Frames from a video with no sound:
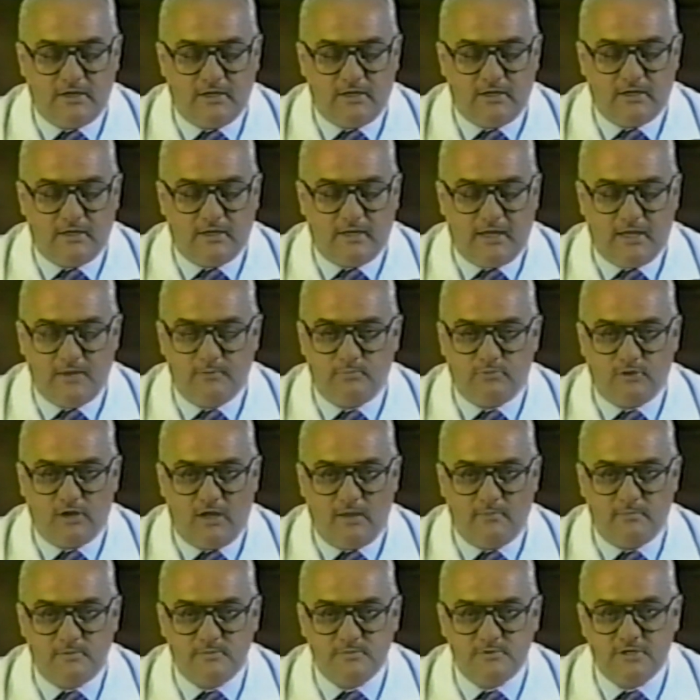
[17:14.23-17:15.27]
head
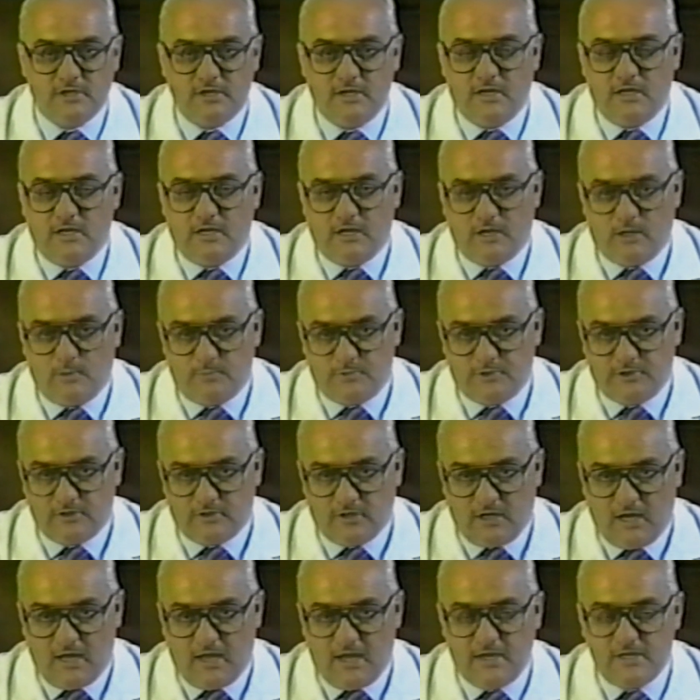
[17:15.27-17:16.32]
problems, helping your
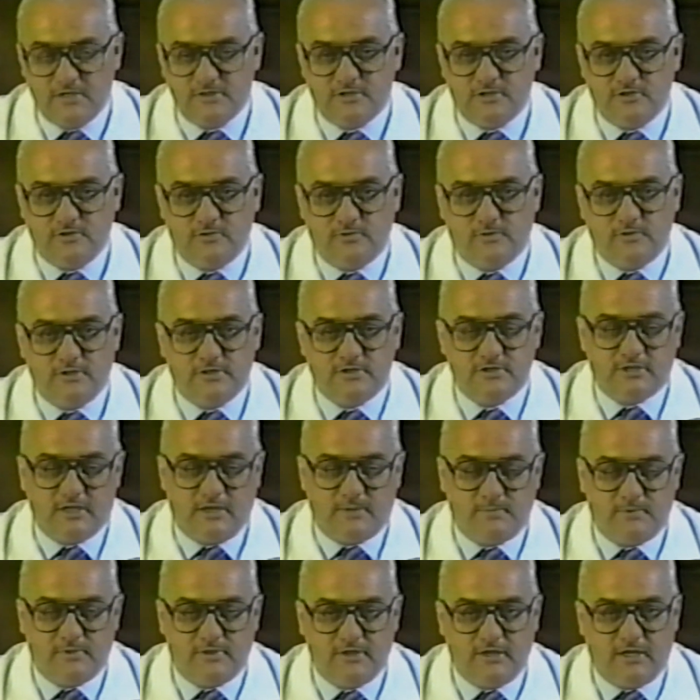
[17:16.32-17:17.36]
eyes, and doing this type
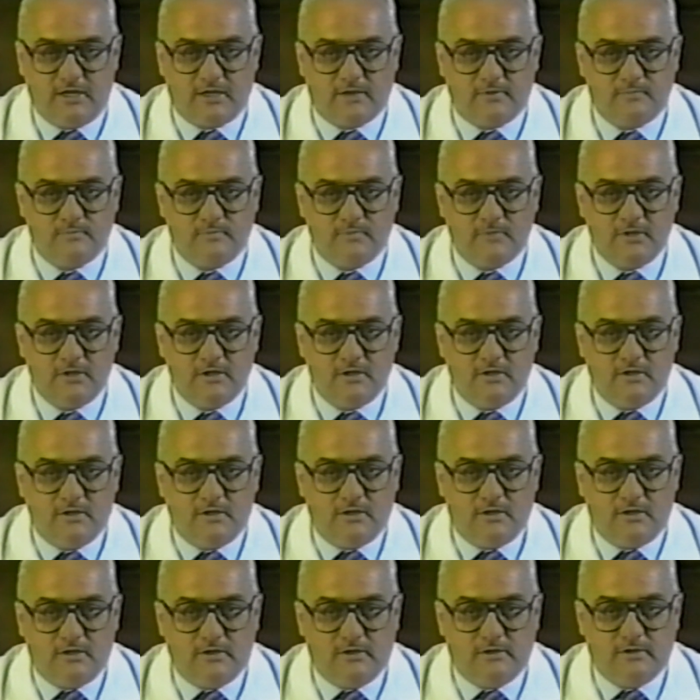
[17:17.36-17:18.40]
of thing.
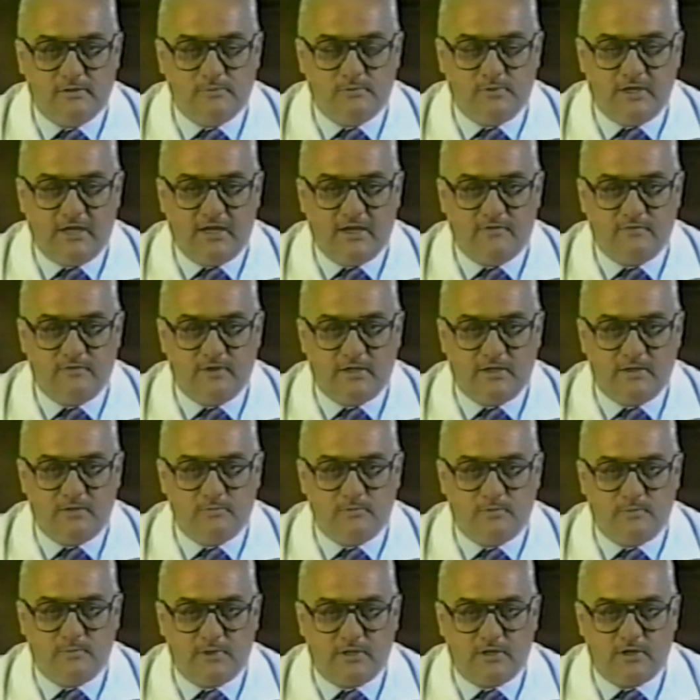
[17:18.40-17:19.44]
We have what
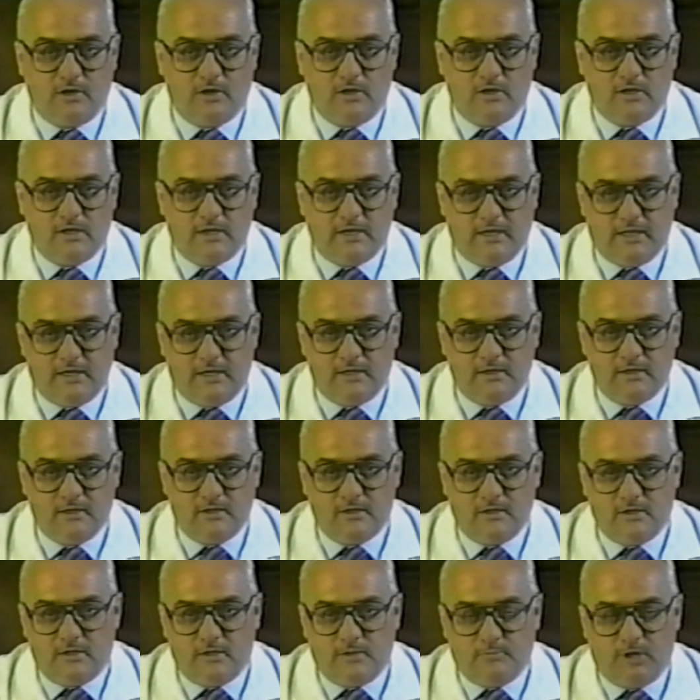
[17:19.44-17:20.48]
we call a
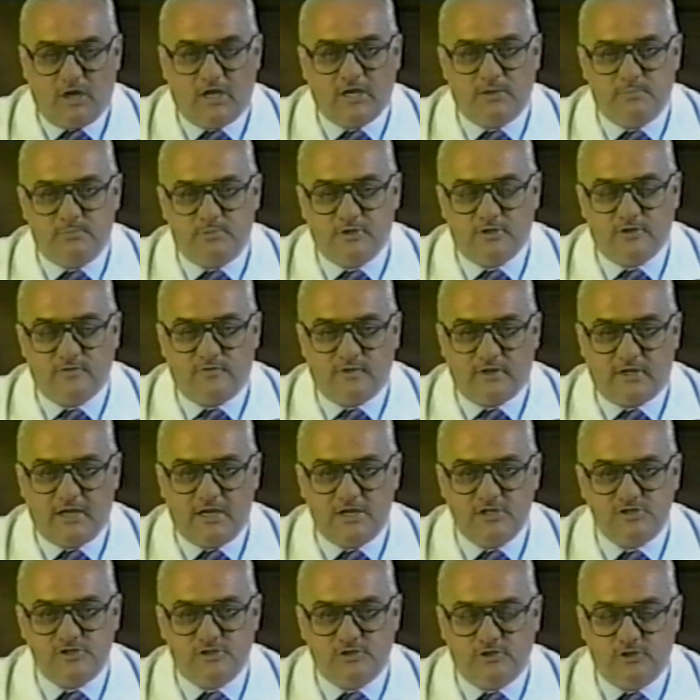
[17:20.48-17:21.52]
body
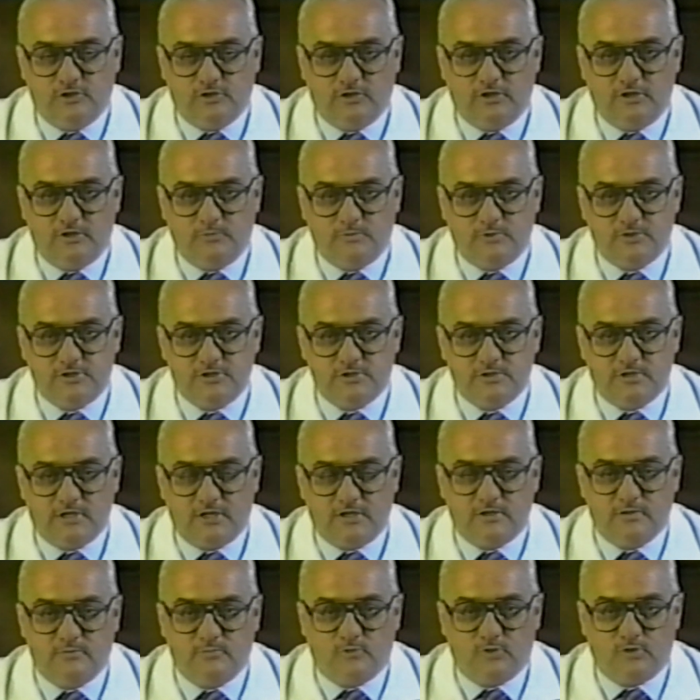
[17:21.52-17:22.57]
purification unit, which is
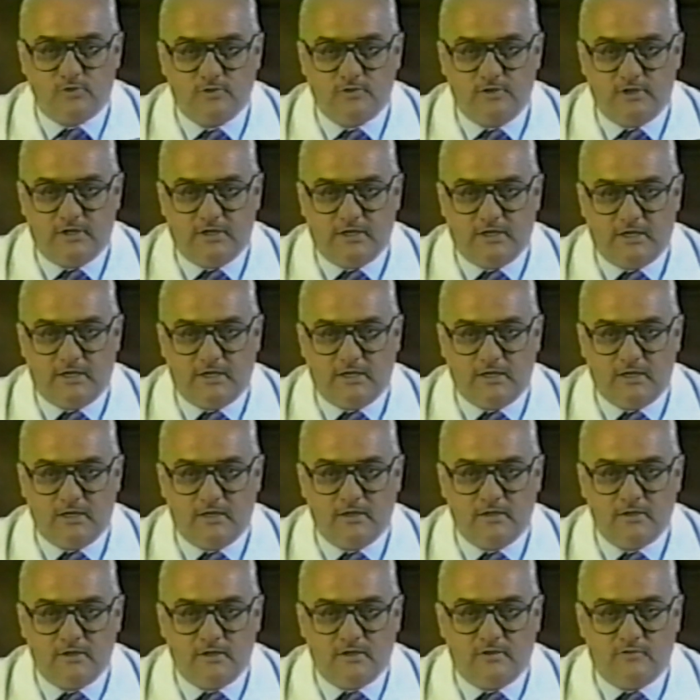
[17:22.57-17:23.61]
nothing more than a
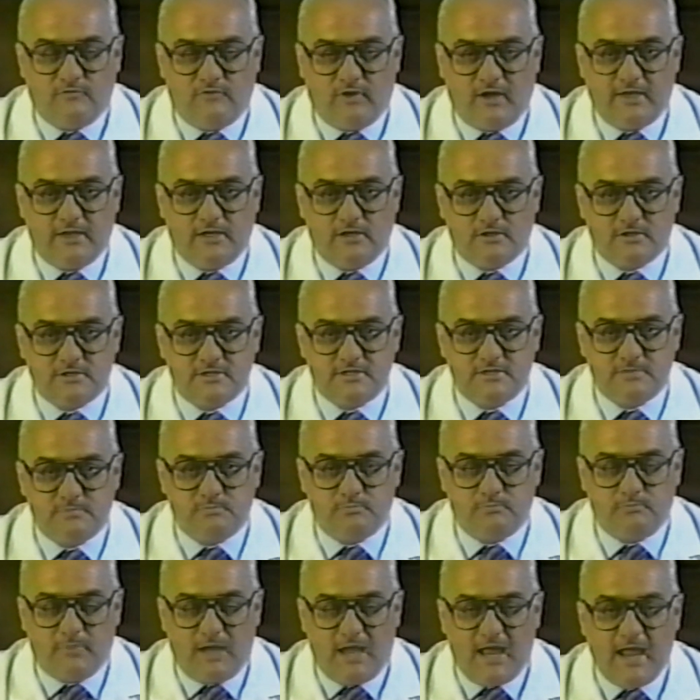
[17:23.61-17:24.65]
vinyl
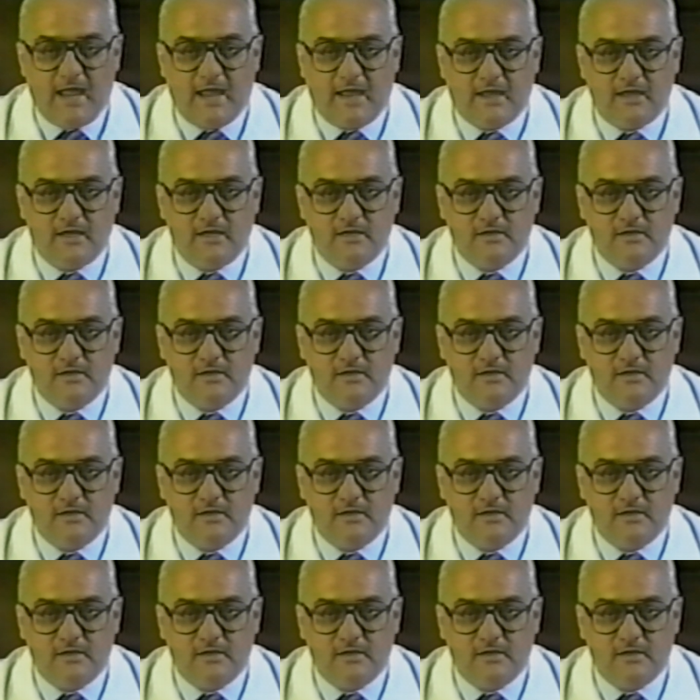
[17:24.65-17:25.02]
bag